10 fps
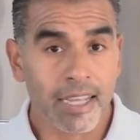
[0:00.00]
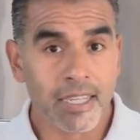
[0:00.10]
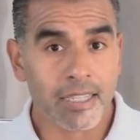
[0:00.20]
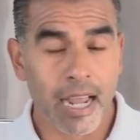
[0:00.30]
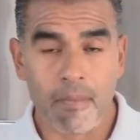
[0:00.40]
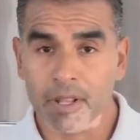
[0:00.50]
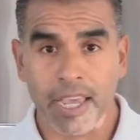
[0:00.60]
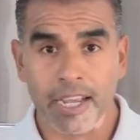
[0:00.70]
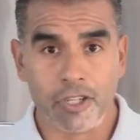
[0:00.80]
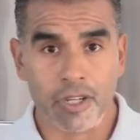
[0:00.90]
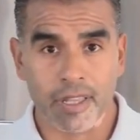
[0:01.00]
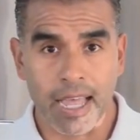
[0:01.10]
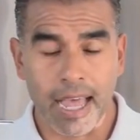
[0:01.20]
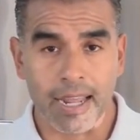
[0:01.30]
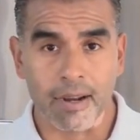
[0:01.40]
this is an application
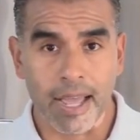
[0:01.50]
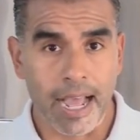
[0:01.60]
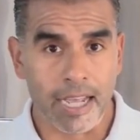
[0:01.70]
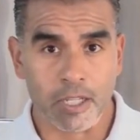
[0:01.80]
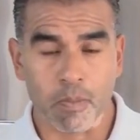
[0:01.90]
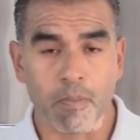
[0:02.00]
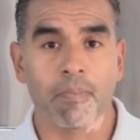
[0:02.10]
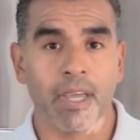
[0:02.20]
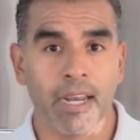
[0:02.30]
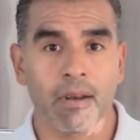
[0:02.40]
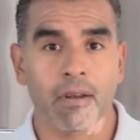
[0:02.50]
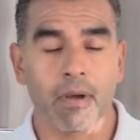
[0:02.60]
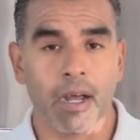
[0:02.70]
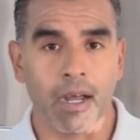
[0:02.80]
that has been